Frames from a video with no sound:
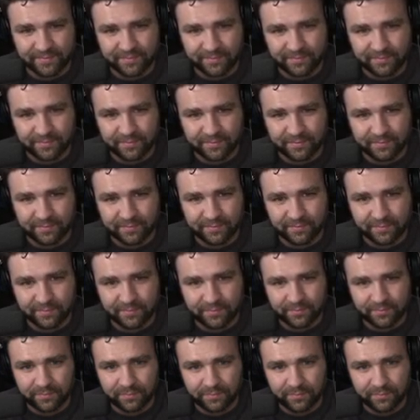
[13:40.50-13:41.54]

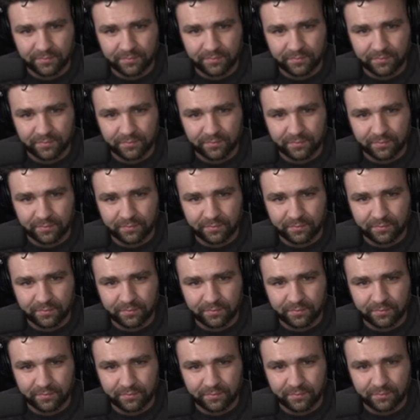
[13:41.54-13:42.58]

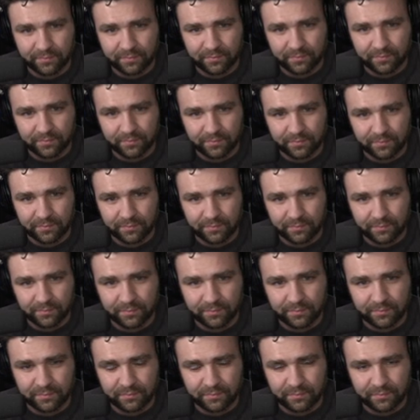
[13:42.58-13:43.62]

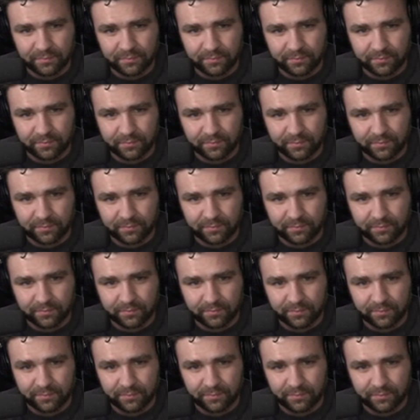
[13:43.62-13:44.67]

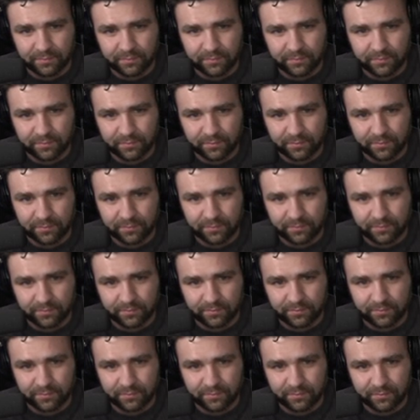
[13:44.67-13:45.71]

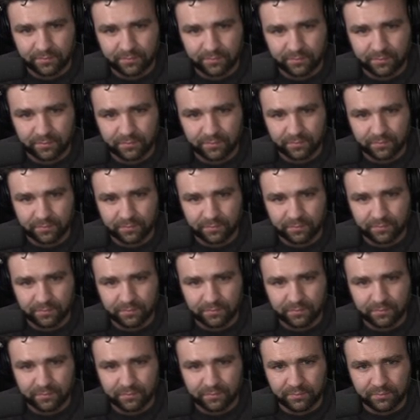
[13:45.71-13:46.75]

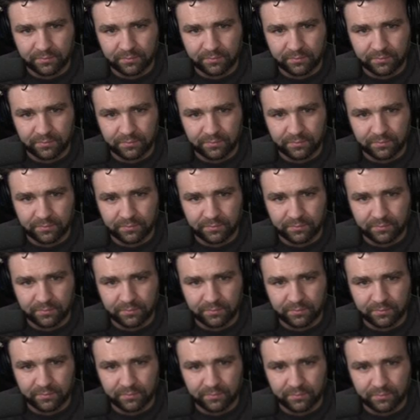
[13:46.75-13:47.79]

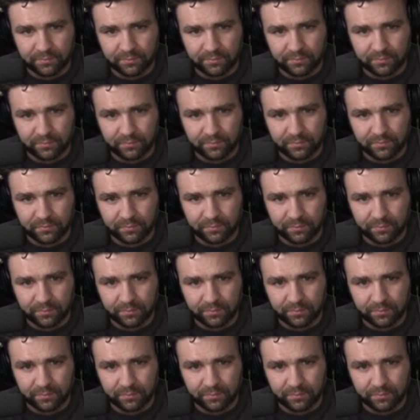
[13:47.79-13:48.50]
[no speech]